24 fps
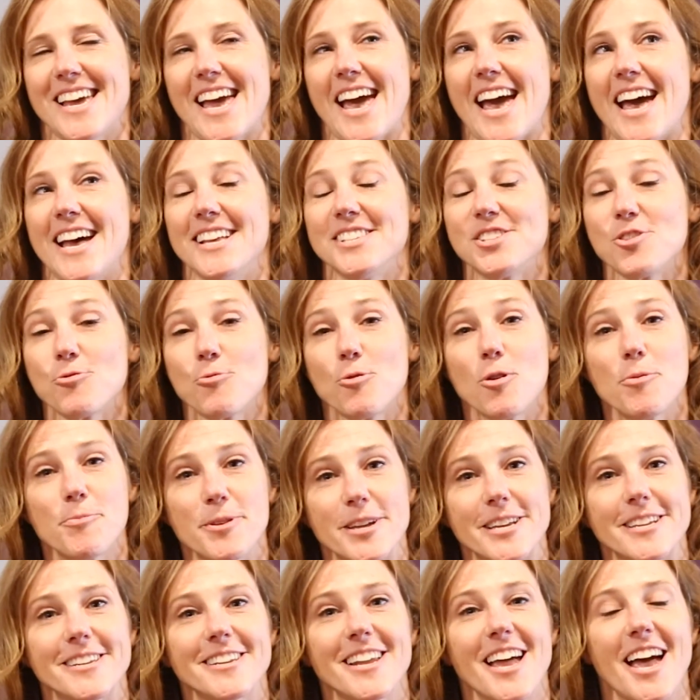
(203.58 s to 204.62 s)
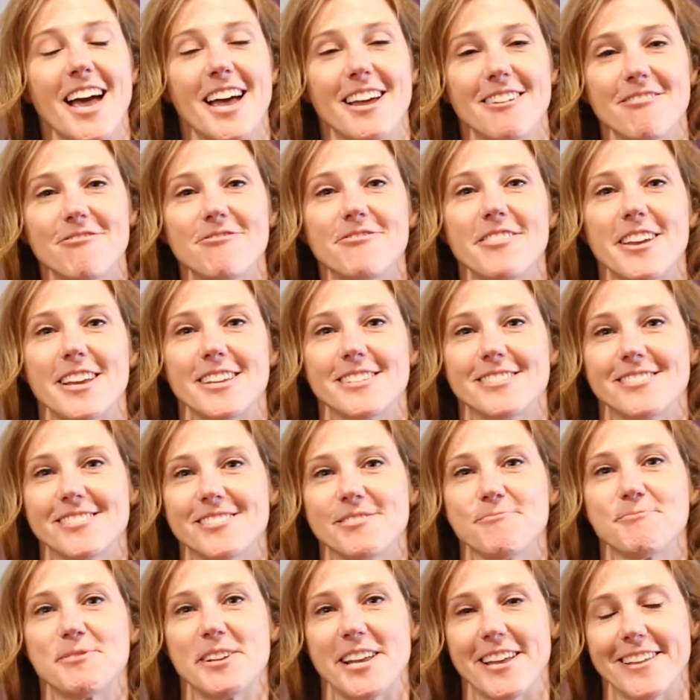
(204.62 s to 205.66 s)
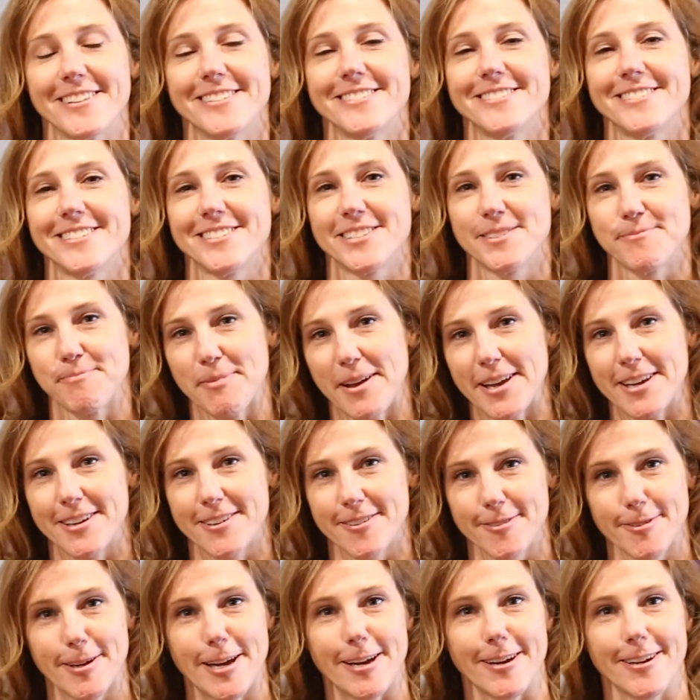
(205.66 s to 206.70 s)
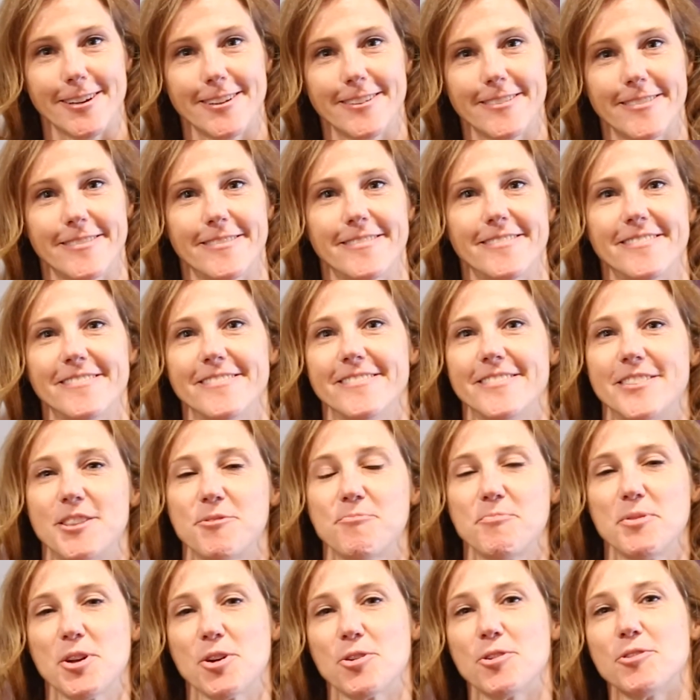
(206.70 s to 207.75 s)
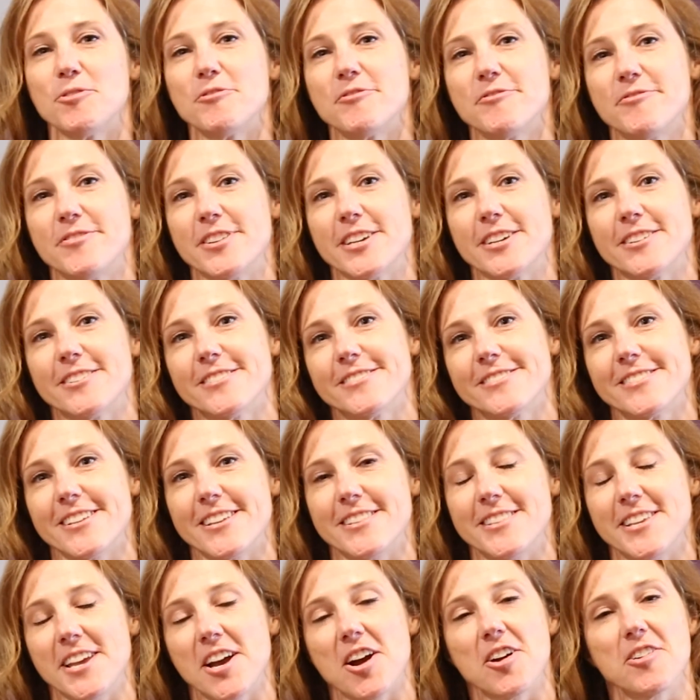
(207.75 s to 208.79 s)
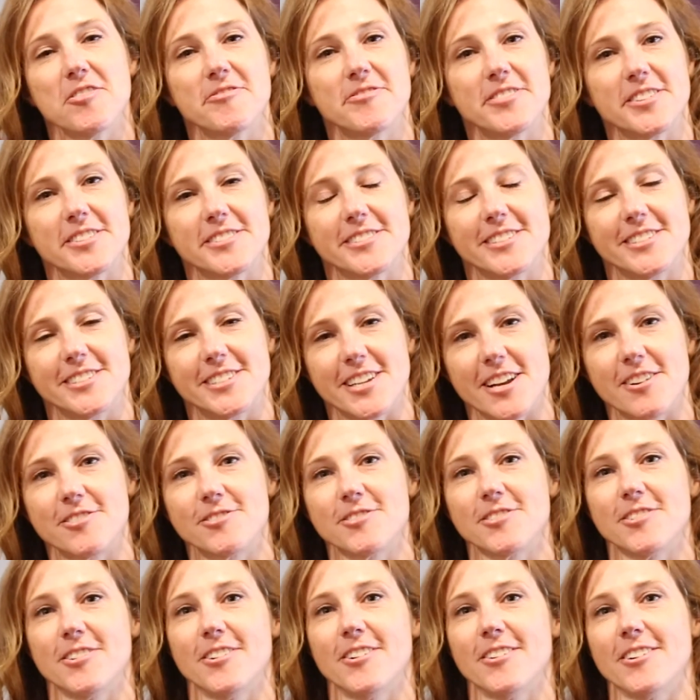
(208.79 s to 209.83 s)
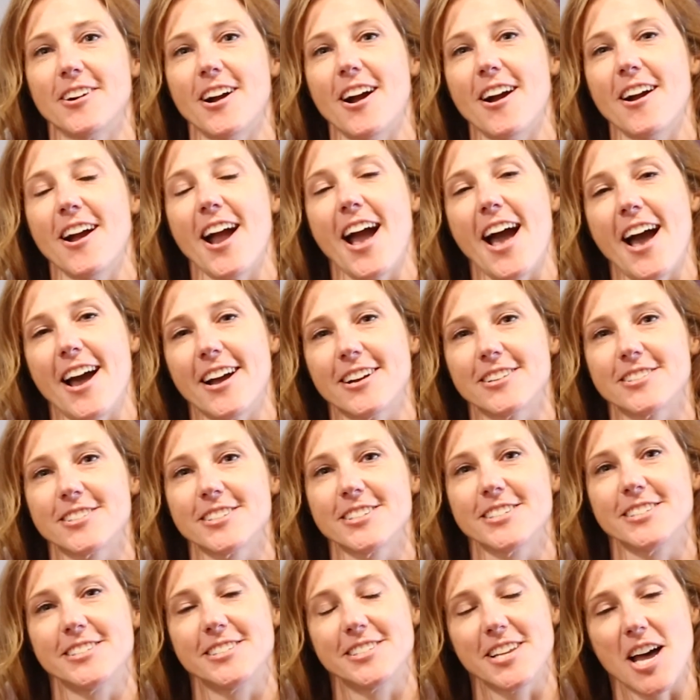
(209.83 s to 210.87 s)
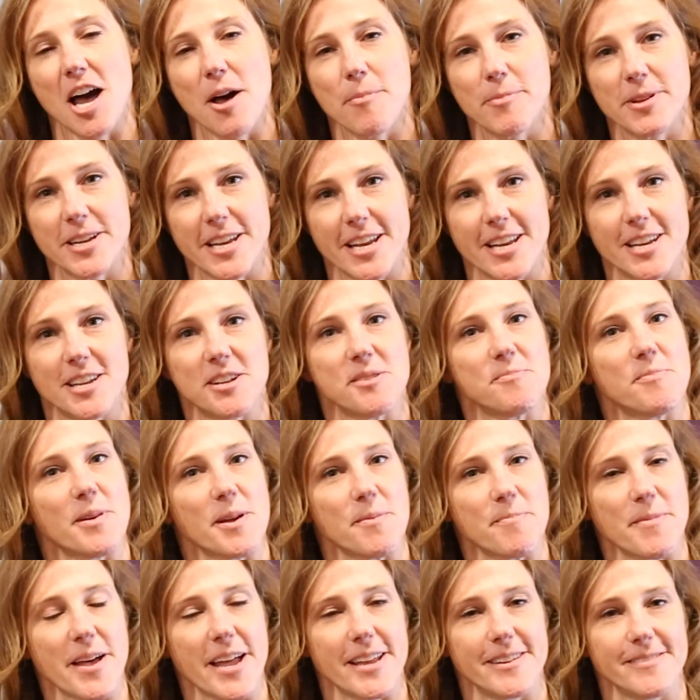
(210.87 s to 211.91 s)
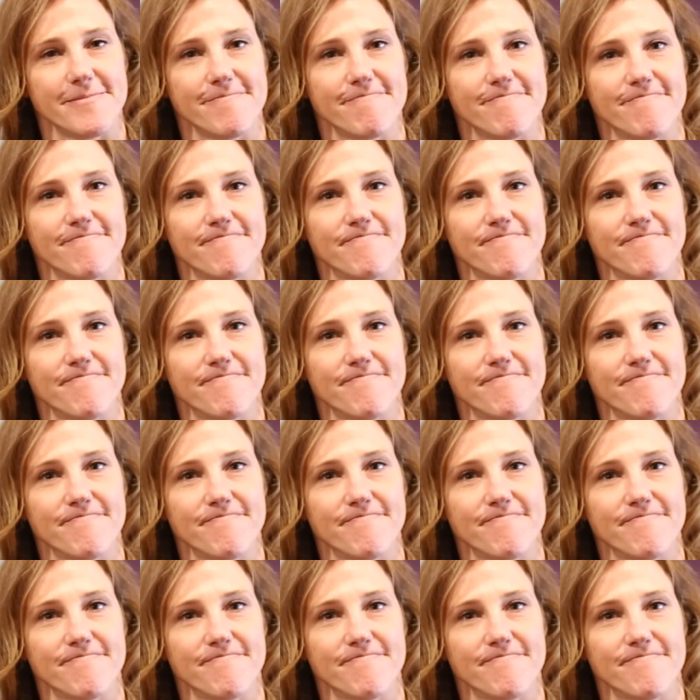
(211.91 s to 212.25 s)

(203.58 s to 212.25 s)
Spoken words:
As a woman, I've faced some challenges in my career. The mural field and the art field in general are actually dominated by men.